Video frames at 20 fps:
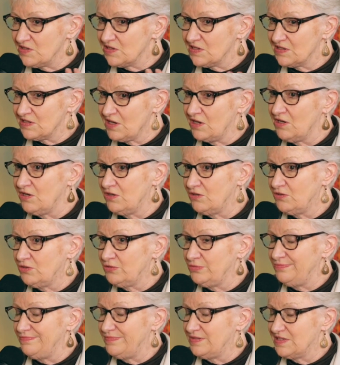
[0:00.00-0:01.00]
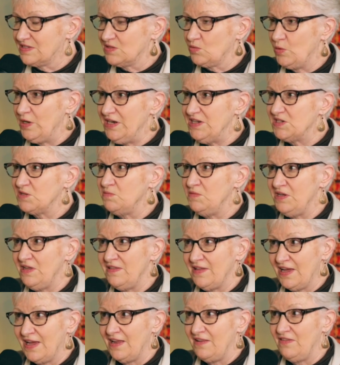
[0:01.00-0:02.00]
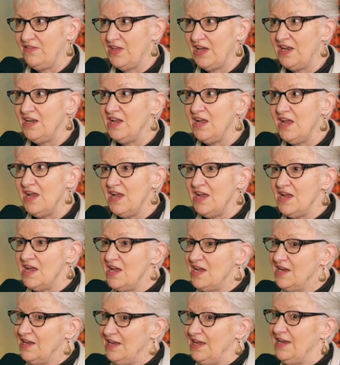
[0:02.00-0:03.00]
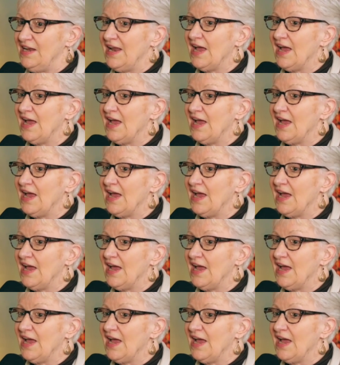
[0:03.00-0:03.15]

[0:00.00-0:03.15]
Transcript: so sweet to me then that it